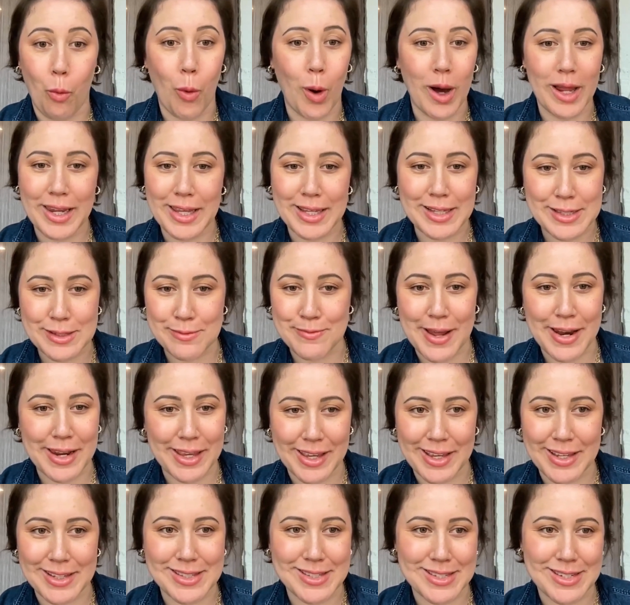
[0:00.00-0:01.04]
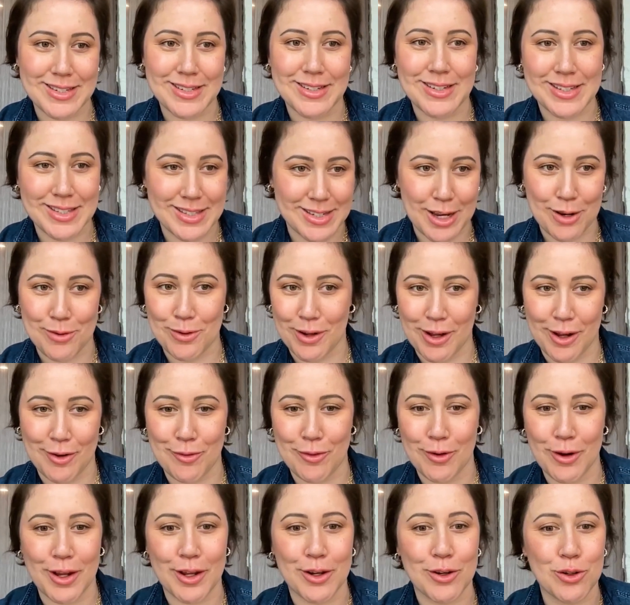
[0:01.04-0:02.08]
what is Medicaid's estate
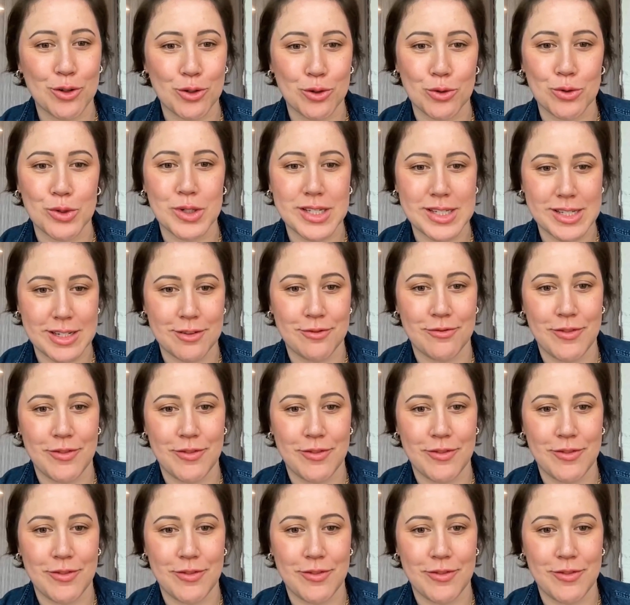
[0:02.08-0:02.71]
recovery and who does it